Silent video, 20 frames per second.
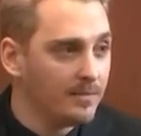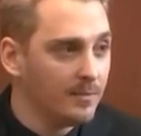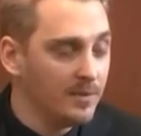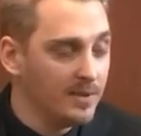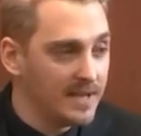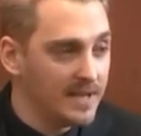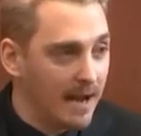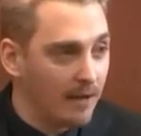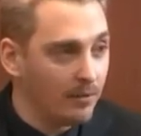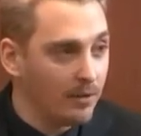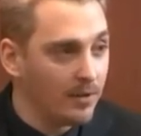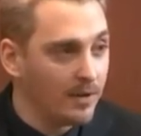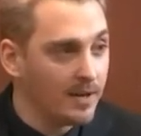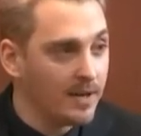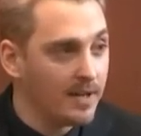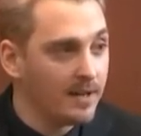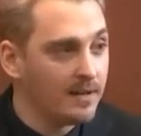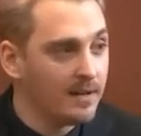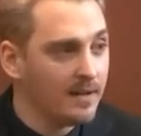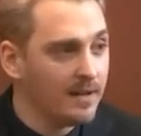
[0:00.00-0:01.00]
We
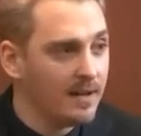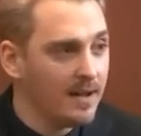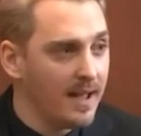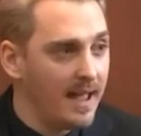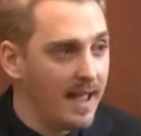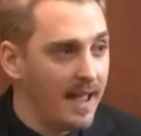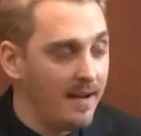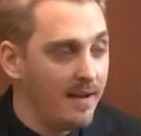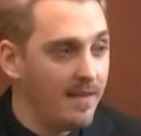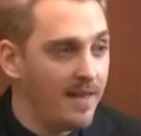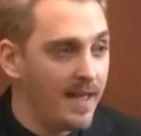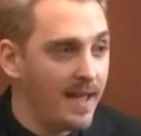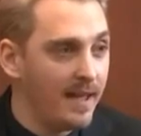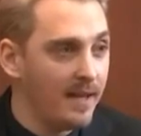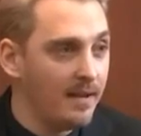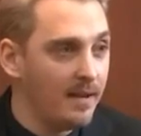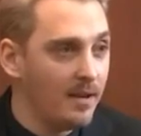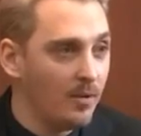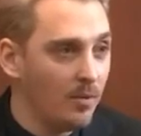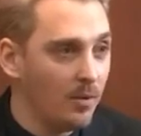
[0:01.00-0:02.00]
downloaded it, and
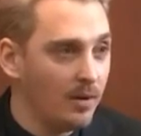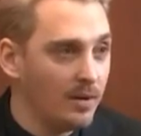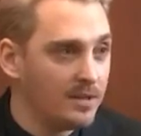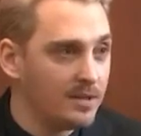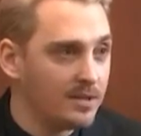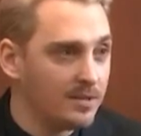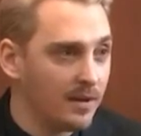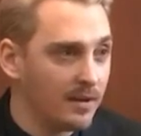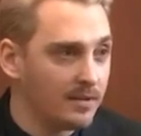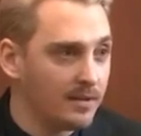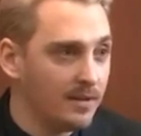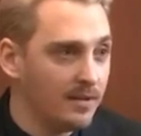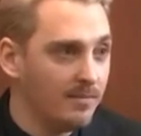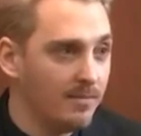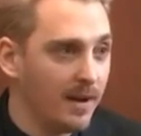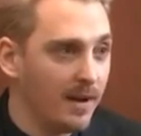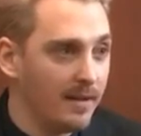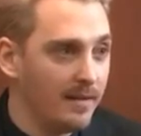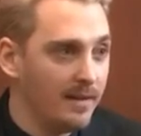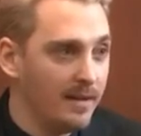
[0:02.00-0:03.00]
then were instructed
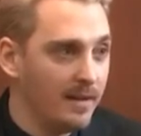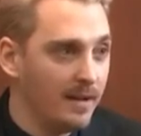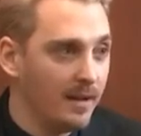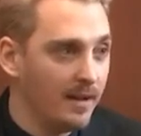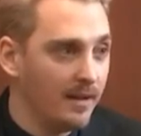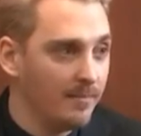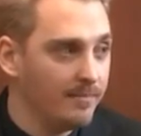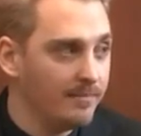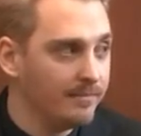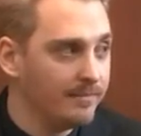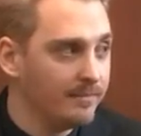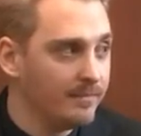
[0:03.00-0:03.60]
by the